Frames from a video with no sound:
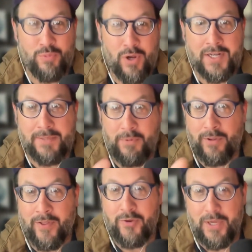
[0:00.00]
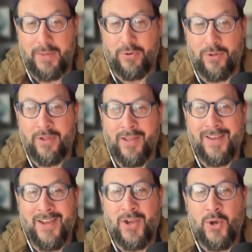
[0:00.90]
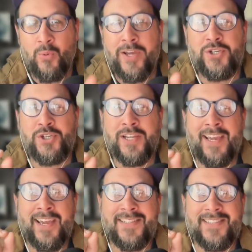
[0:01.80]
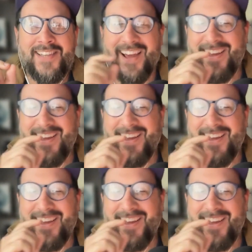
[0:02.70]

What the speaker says: proximity with other people, which is,